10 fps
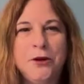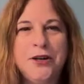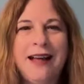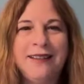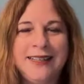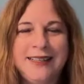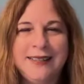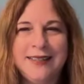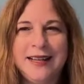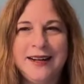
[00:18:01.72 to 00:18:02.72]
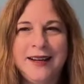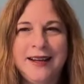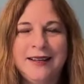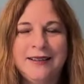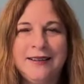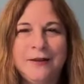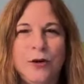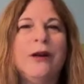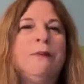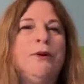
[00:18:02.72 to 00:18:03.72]
modalities that
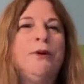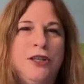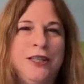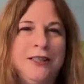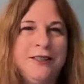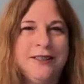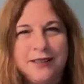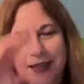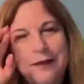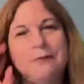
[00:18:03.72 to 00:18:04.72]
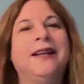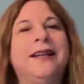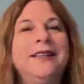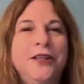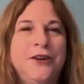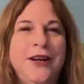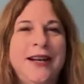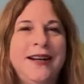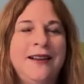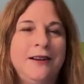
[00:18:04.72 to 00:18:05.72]
or approaches that I might
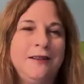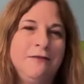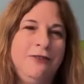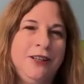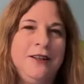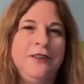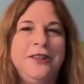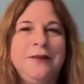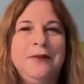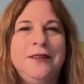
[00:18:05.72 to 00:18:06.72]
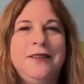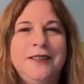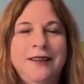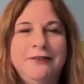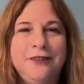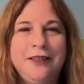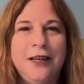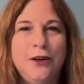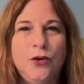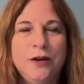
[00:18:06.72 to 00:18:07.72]
integrate, and feeding your demons is
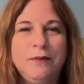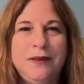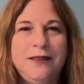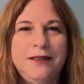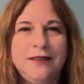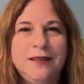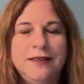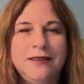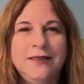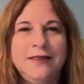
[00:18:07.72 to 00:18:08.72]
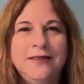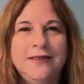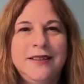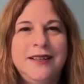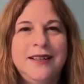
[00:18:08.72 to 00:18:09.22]
definitely a core piece. So,